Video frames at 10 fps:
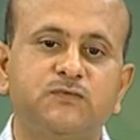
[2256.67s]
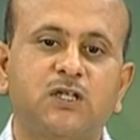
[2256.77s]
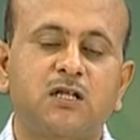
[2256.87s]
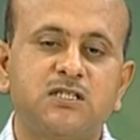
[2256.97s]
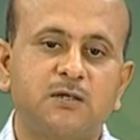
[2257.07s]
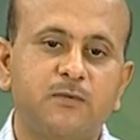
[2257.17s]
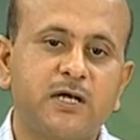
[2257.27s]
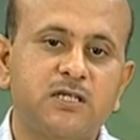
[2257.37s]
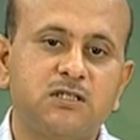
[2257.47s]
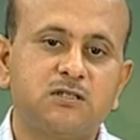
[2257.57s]
I will
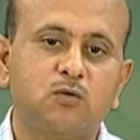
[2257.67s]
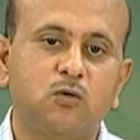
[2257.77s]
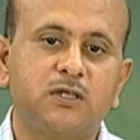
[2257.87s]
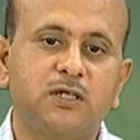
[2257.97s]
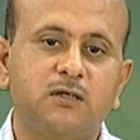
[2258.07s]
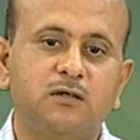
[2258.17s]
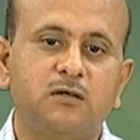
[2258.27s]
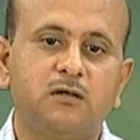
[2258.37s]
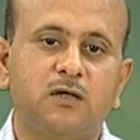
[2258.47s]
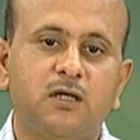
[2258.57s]
summarize this whole thing
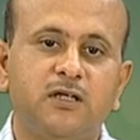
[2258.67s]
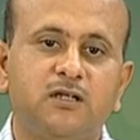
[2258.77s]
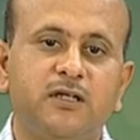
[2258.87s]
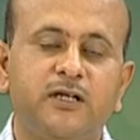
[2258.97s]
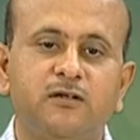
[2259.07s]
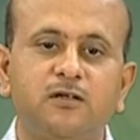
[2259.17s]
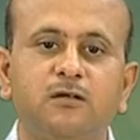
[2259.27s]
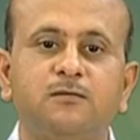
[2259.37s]
a little later.